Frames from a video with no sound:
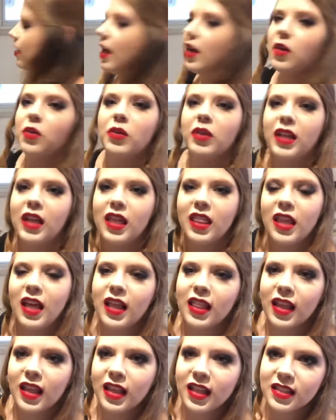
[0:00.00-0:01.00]
I don't really
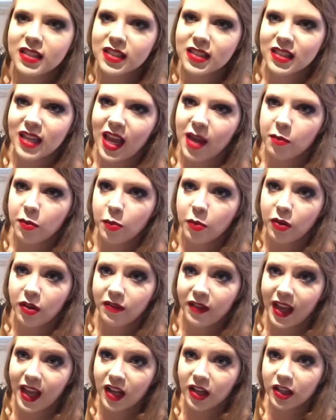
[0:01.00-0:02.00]
think that this is capable of
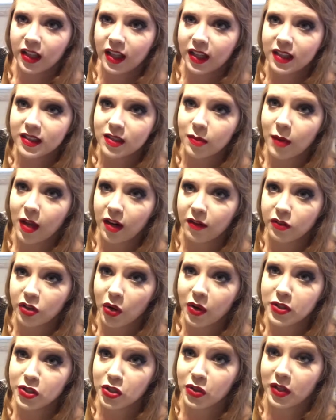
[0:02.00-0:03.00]
handling this amount of
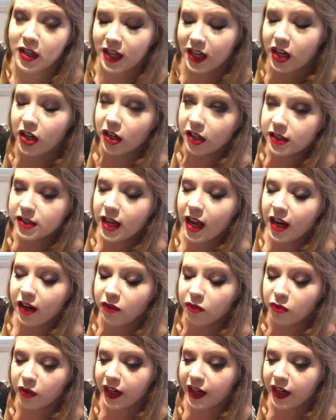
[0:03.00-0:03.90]
dough. As you can hear, it's kind of